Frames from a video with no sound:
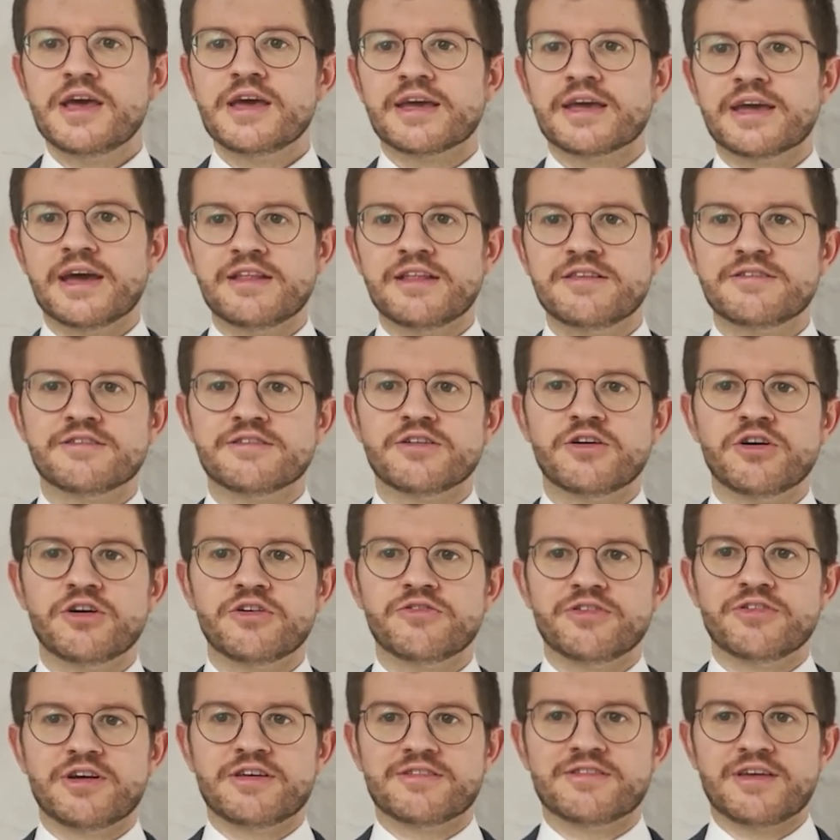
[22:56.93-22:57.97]
can
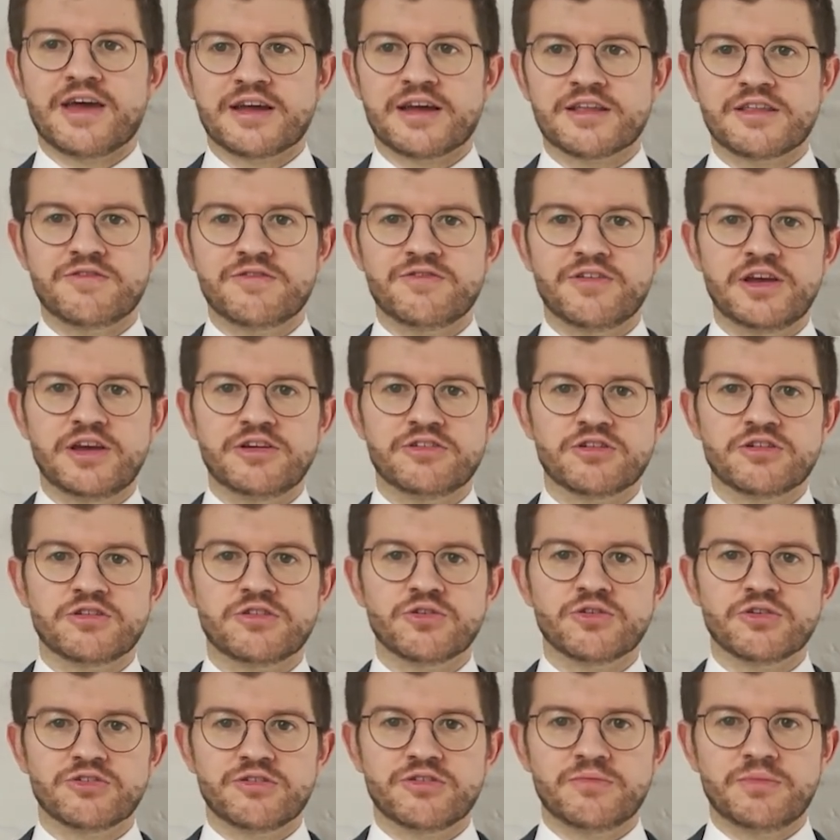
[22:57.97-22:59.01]
serve as activation
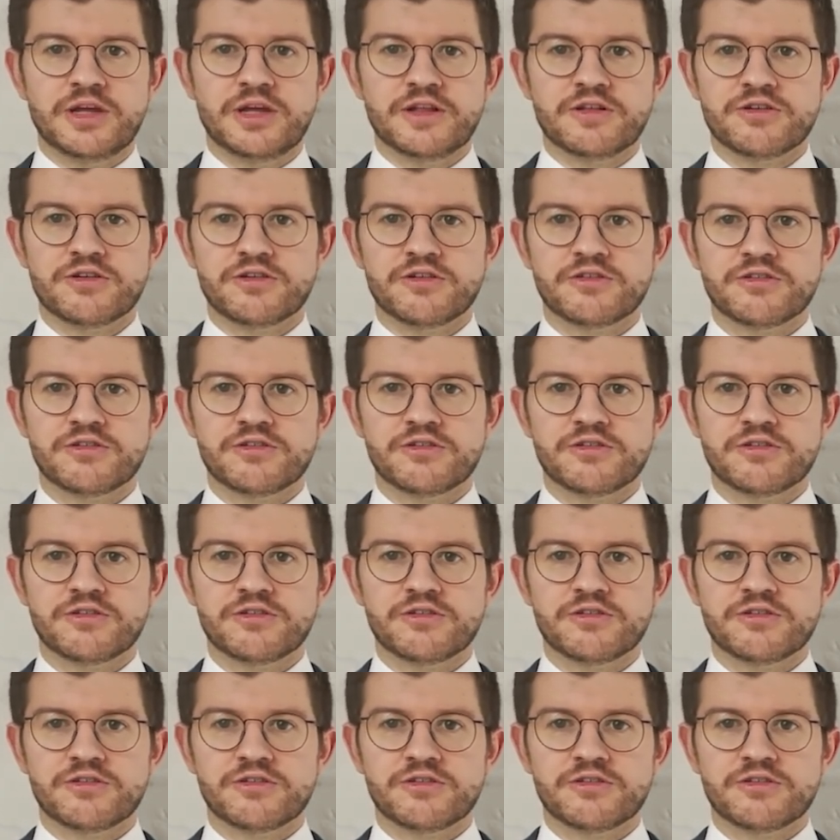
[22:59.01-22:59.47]
dosimeters.